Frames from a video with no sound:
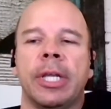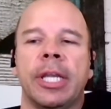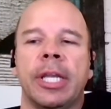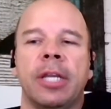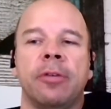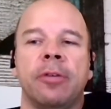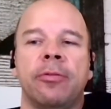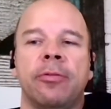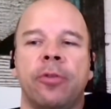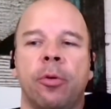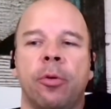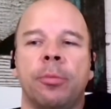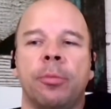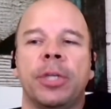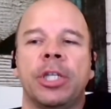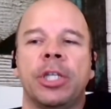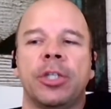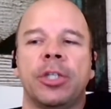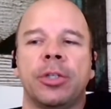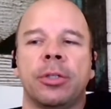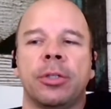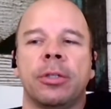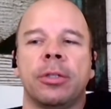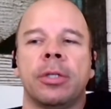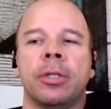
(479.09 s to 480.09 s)

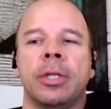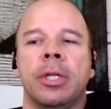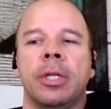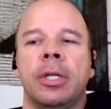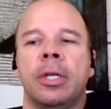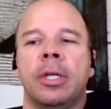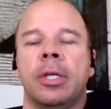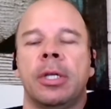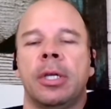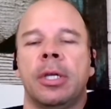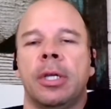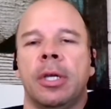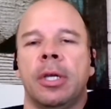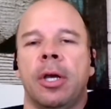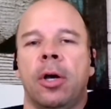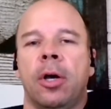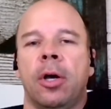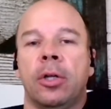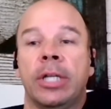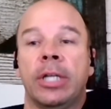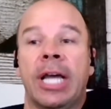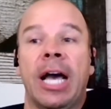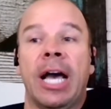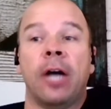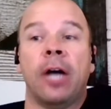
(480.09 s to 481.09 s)
information
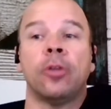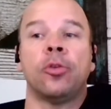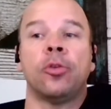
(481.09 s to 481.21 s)
on how